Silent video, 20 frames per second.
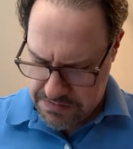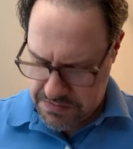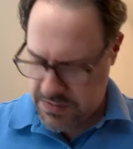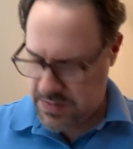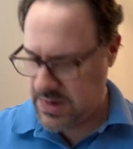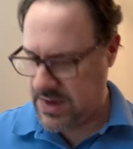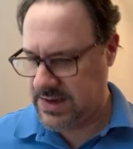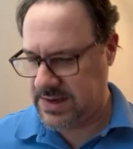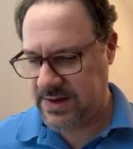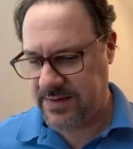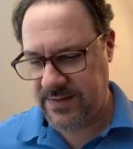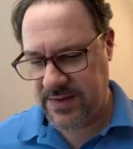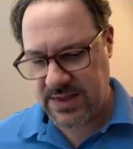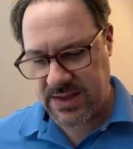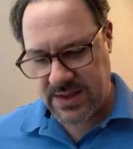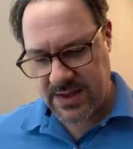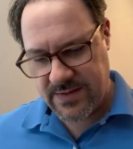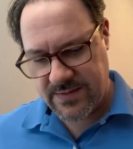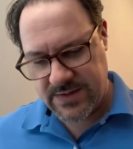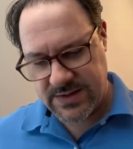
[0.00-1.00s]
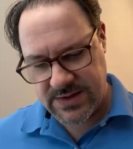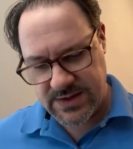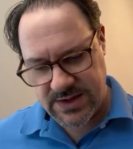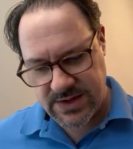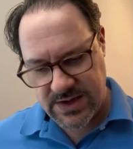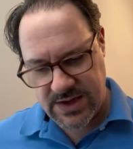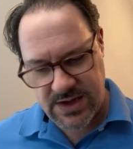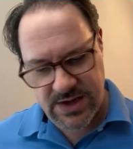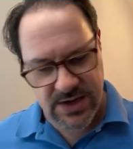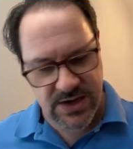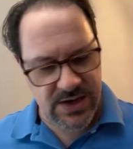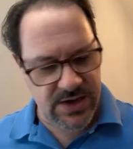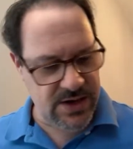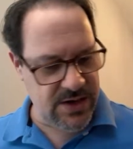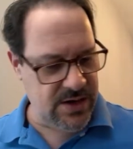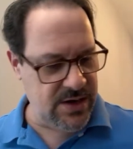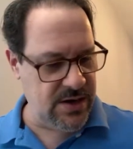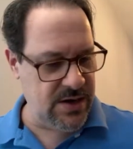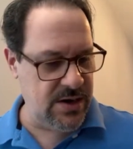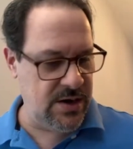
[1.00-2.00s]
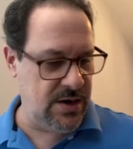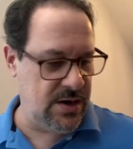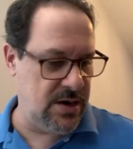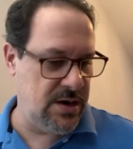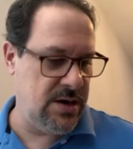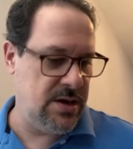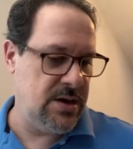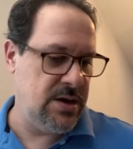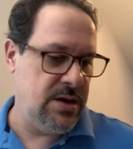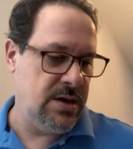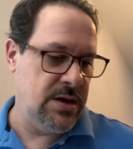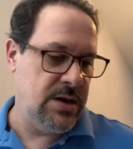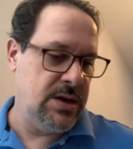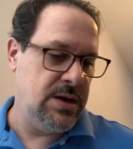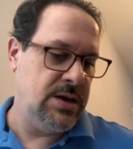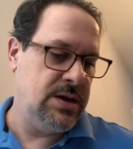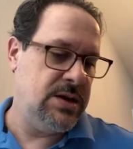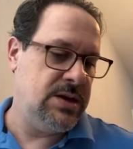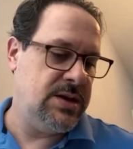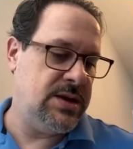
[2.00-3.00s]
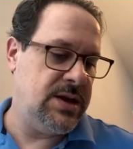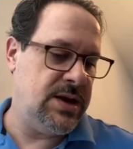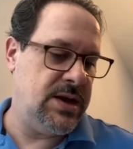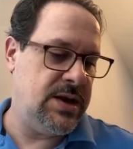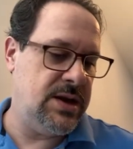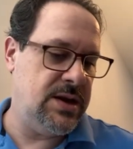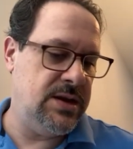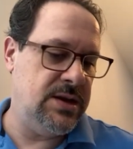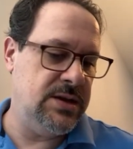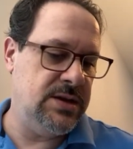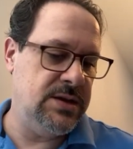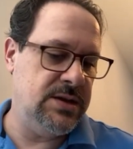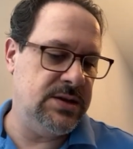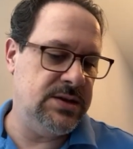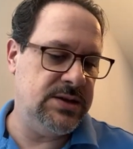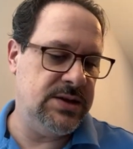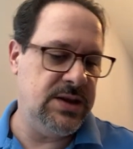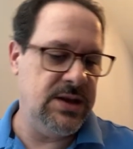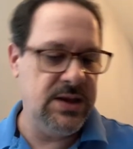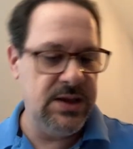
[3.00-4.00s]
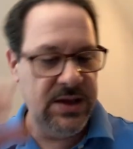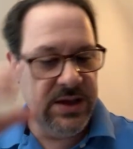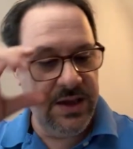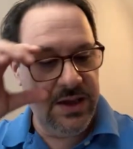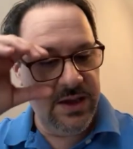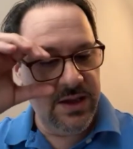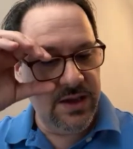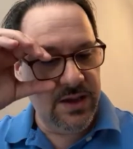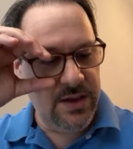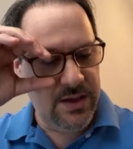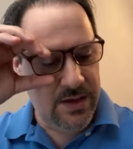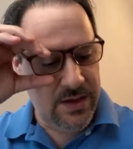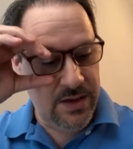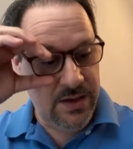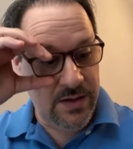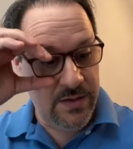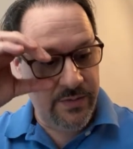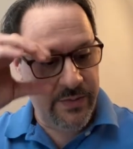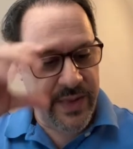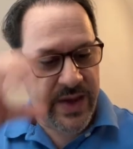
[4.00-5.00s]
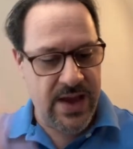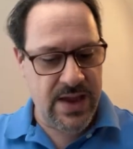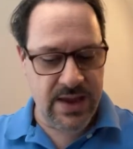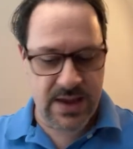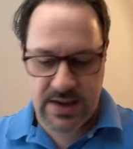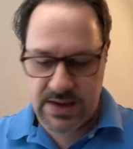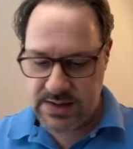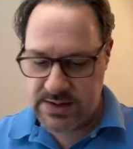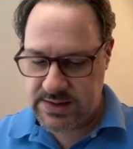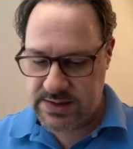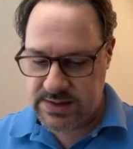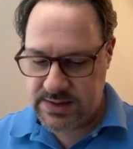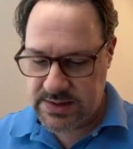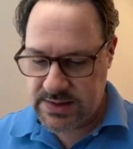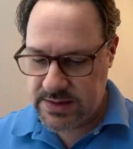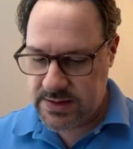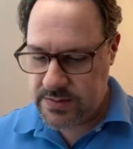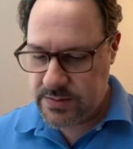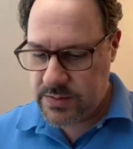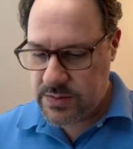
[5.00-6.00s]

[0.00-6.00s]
That's everything that was in here. That is the packing slip.